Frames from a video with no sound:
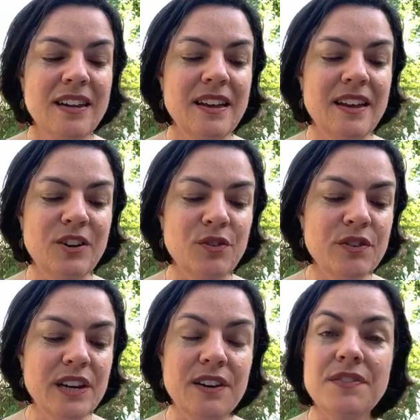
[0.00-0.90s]
and
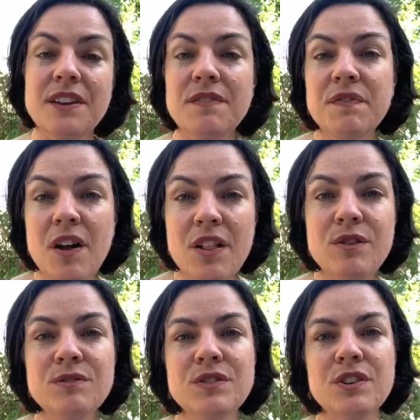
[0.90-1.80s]
grief that
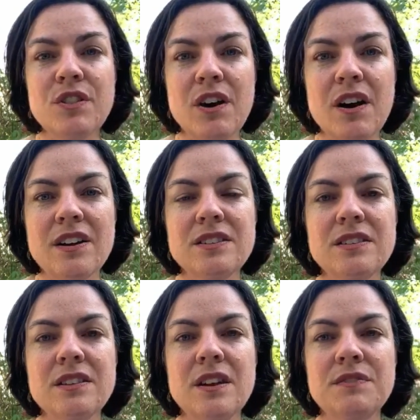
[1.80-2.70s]
follows the
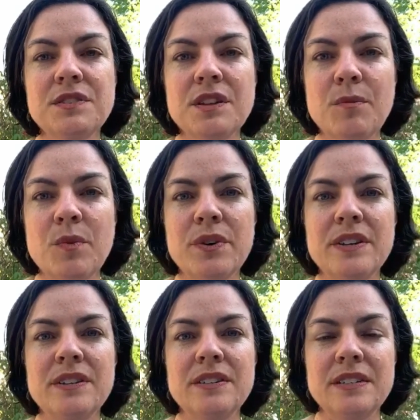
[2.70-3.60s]
loss of
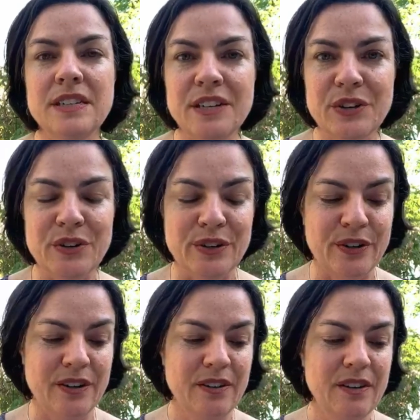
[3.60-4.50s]
someone dear,